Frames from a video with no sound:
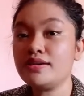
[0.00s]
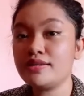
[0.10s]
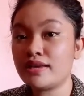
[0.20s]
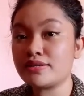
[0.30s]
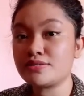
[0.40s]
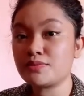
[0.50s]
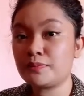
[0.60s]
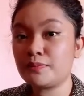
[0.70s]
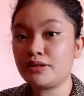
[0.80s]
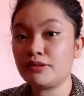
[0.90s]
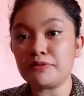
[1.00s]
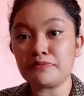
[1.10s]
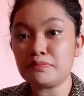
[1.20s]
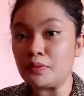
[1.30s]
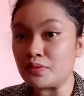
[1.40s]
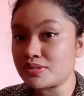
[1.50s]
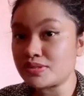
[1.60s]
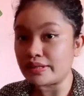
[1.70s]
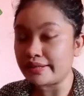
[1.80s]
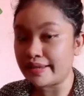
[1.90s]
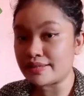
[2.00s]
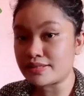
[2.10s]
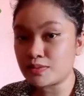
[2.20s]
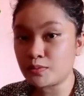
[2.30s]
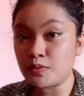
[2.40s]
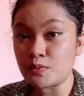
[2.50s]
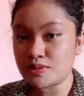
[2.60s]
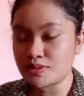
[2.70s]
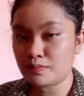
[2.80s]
yes to pre loved books, yes to used